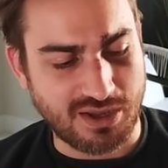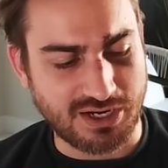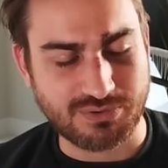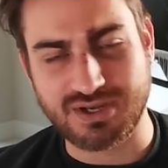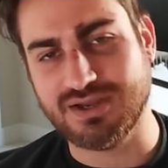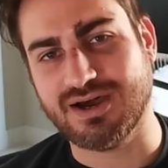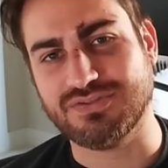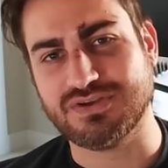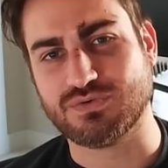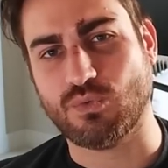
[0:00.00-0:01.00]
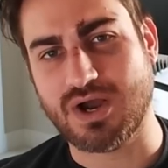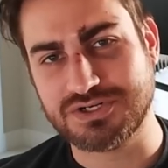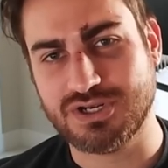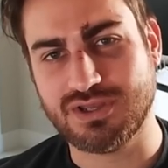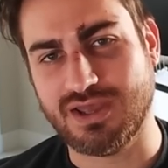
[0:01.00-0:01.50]
anyway, uh, thanks for
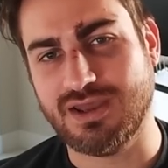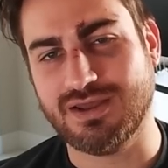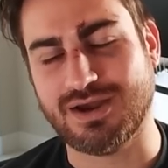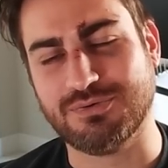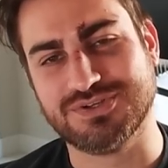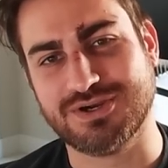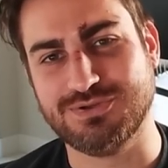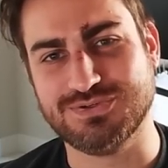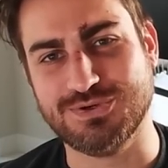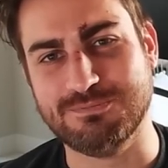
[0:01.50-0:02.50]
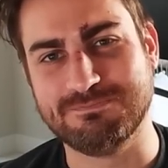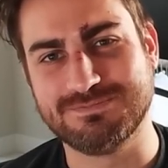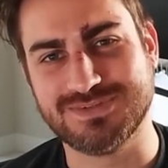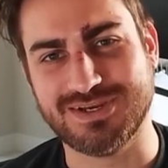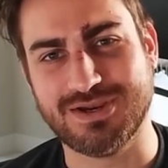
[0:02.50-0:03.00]
watching and I will talk to you soon.
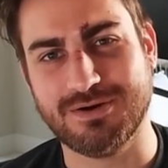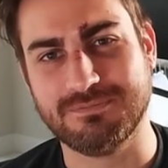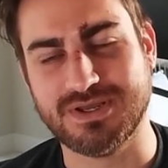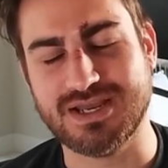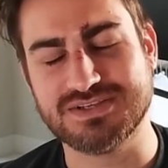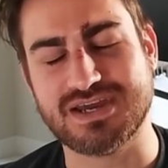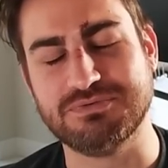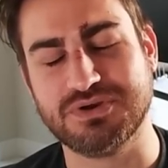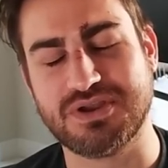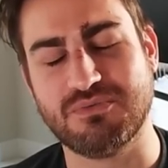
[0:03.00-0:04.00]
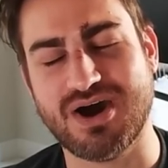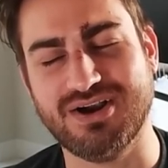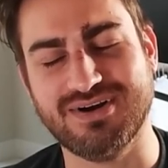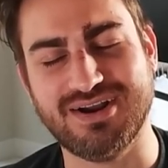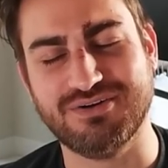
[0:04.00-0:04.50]
Take care. And yes, I'm drinking
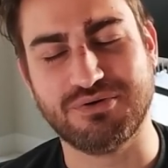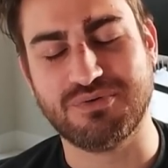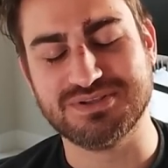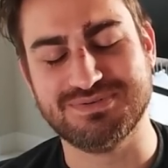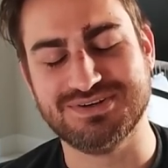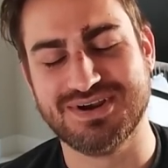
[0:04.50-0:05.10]
water. I know everyone wants me to